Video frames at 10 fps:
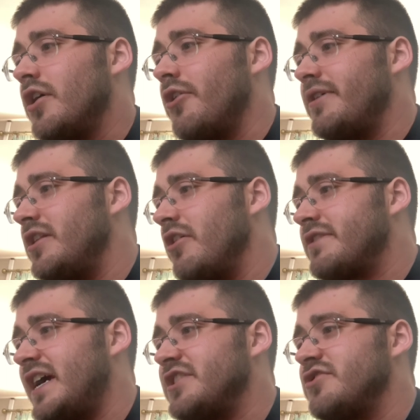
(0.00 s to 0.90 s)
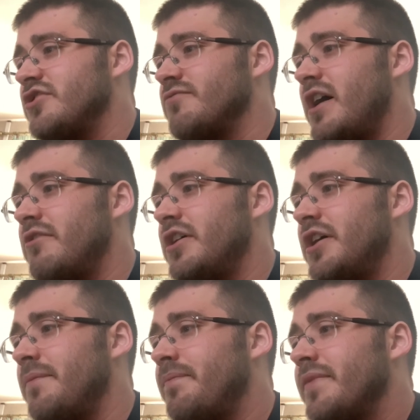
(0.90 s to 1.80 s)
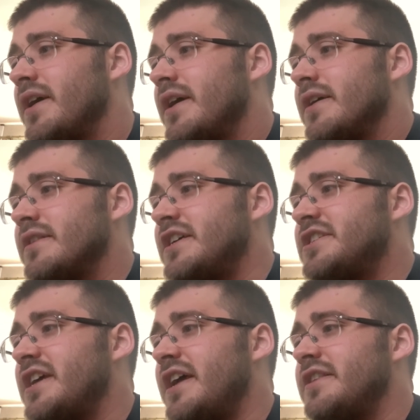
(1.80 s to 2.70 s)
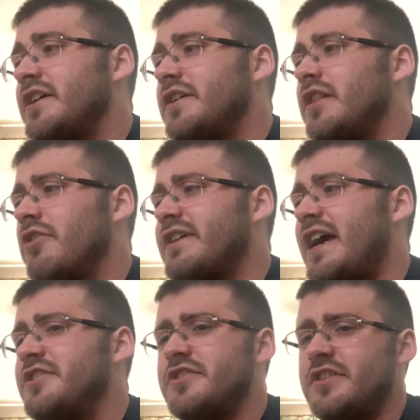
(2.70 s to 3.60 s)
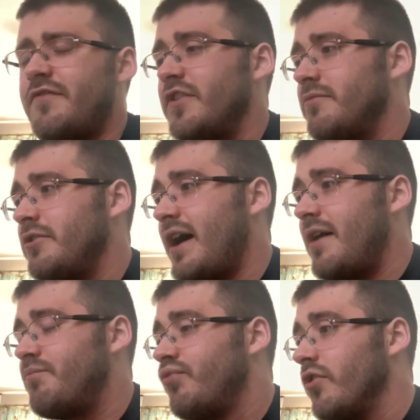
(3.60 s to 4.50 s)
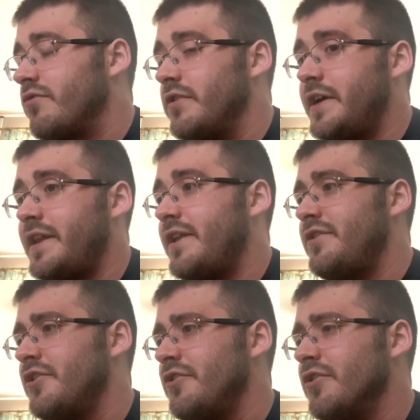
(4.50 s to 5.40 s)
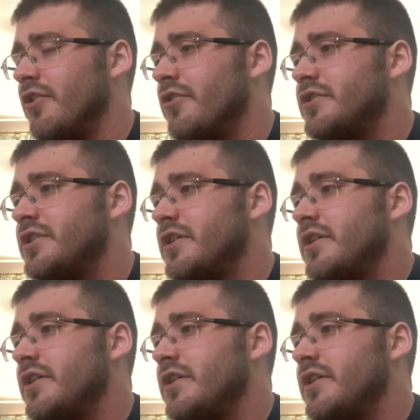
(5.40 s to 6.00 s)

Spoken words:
Oh, in location as well. They said the locations in the film, you have Brooklyn and New York.